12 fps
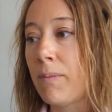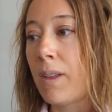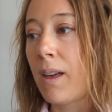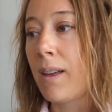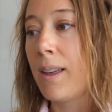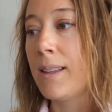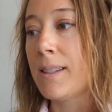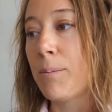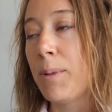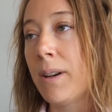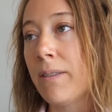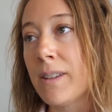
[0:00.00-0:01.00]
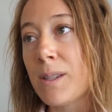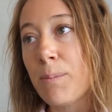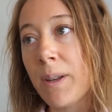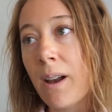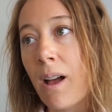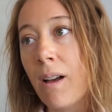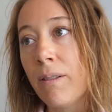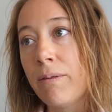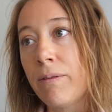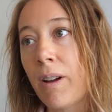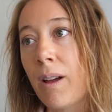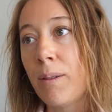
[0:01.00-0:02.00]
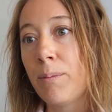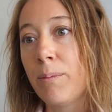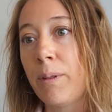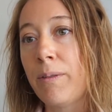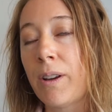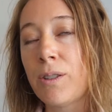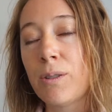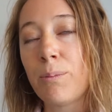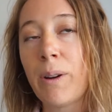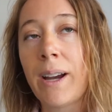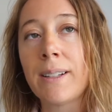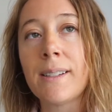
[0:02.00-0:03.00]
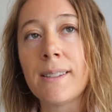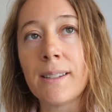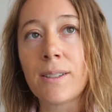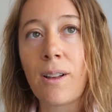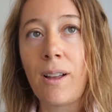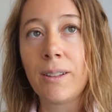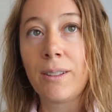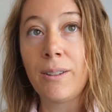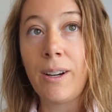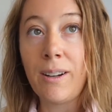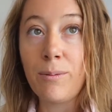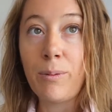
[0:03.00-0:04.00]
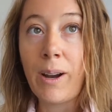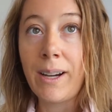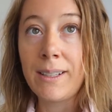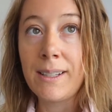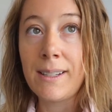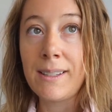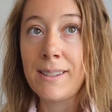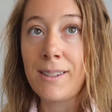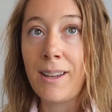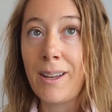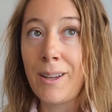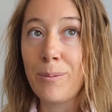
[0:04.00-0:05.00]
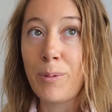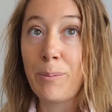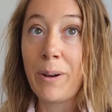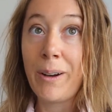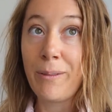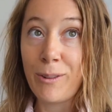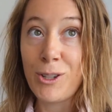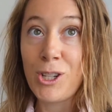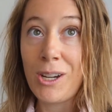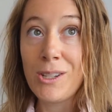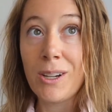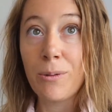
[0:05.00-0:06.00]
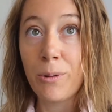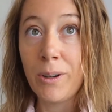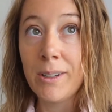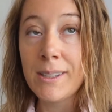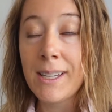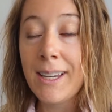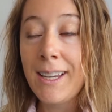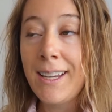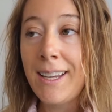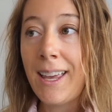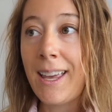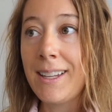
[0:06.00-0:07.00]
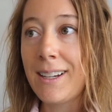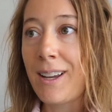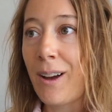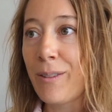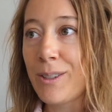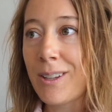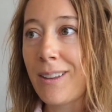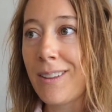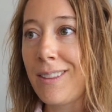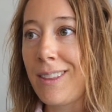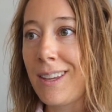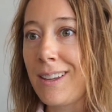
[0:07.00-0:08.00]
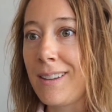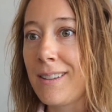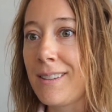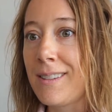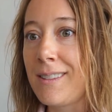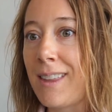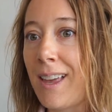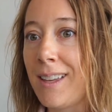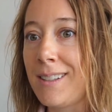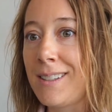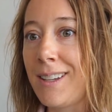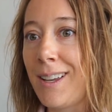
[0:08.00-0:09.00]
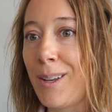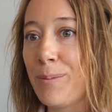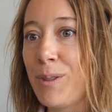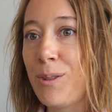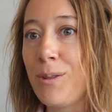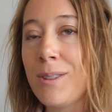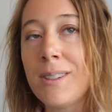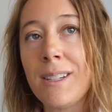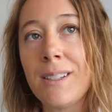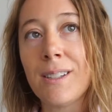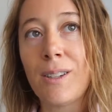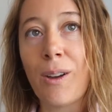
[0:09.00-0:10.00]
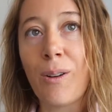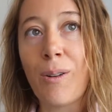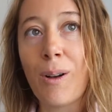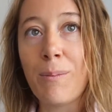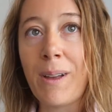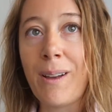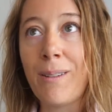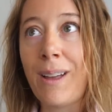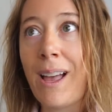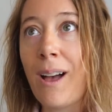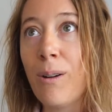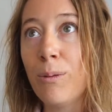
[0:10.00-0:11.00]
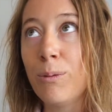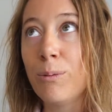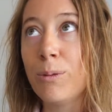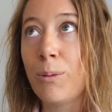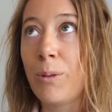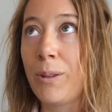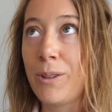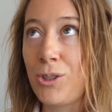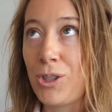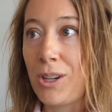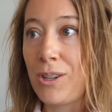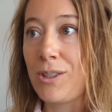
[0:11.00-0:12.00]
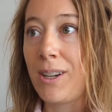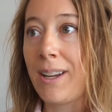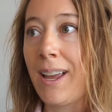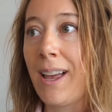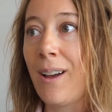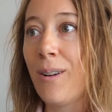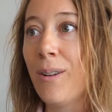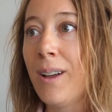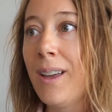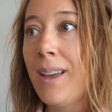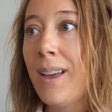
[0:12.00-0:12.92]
It's a bit of a spin-off from professional practice. It's called Creative Practice, Preparing for a Changing World. And it covers all the things that students need to know about how the world is changing, how